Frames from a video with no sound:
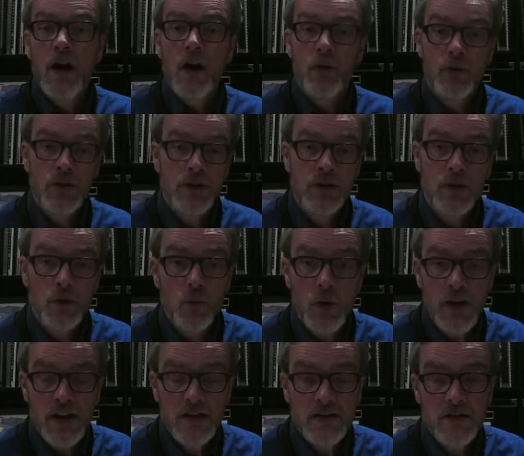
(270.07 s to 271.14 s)
A really good
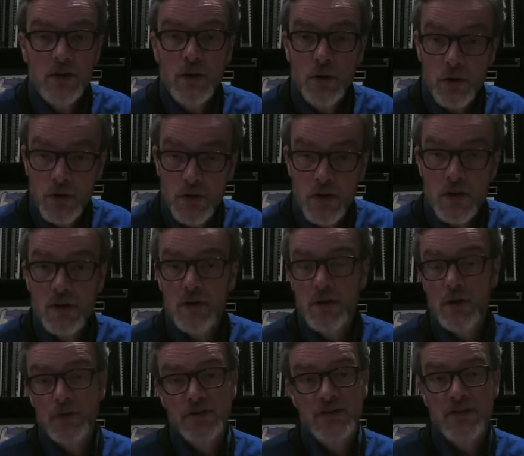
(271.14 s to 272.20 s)
way to learn the
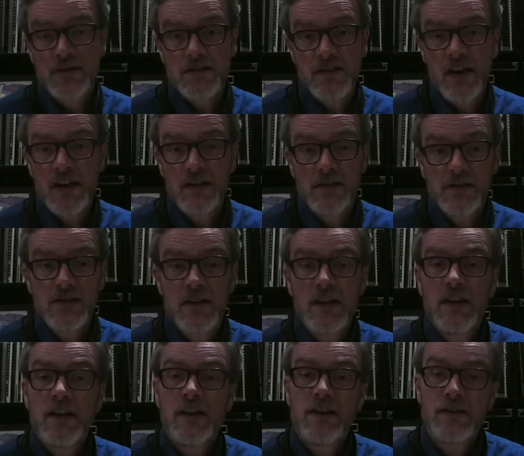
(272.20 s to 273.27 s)
notes in the scales
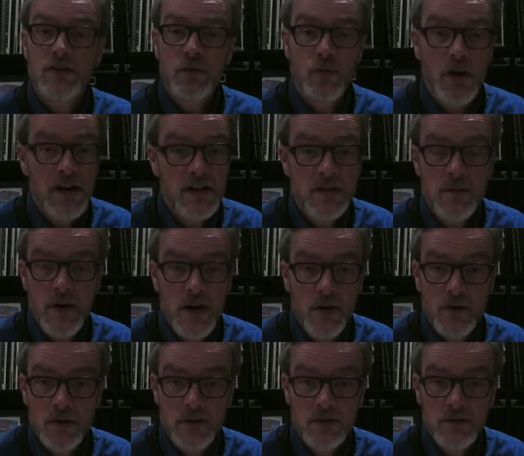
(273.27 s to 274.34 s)
is to write them
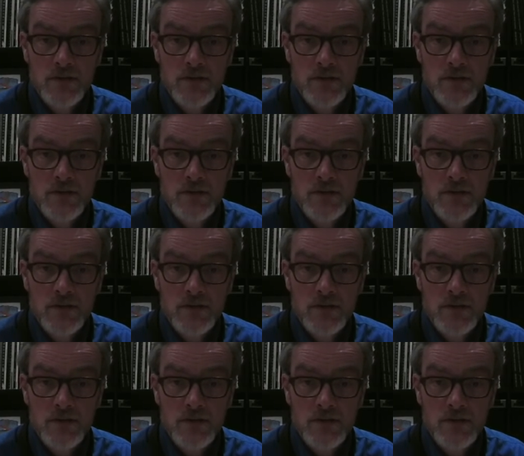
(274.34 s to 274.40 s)
out.